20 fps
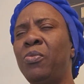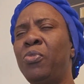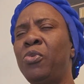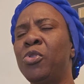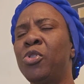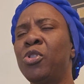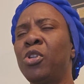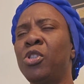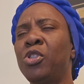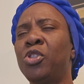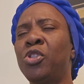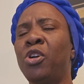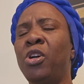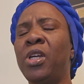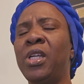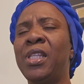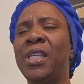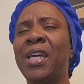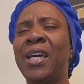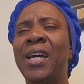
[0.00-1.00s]
Put your
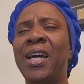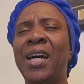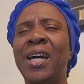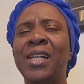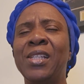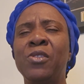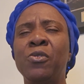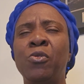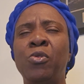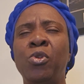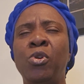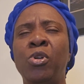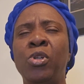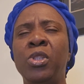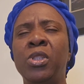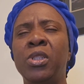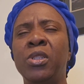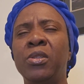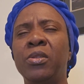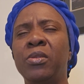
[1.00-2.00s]
joy in their heart, oh
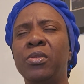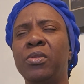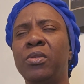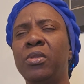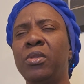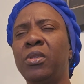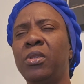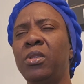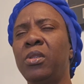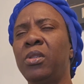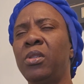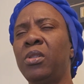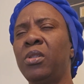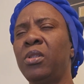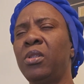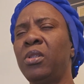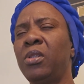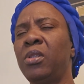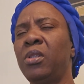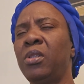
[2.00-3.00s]
Lord.
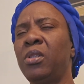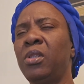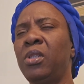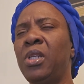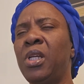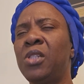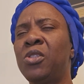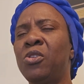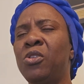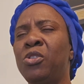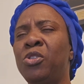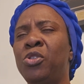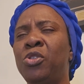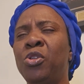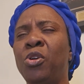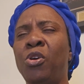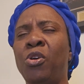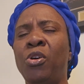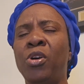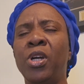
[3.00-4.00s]
Let your
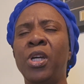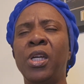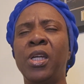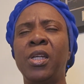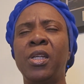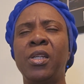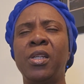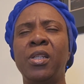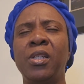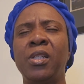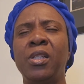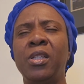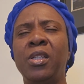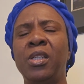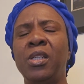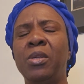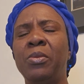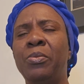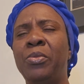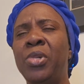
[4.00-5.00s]
joy
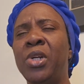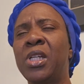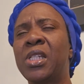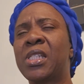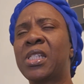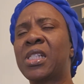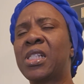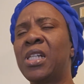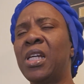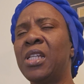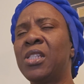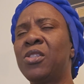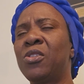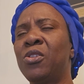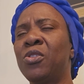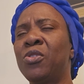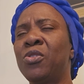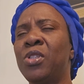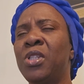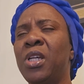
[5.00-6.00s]
bring strength
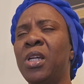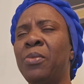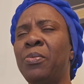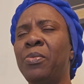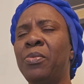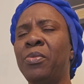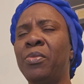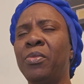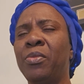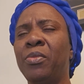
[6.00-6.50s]
unto them.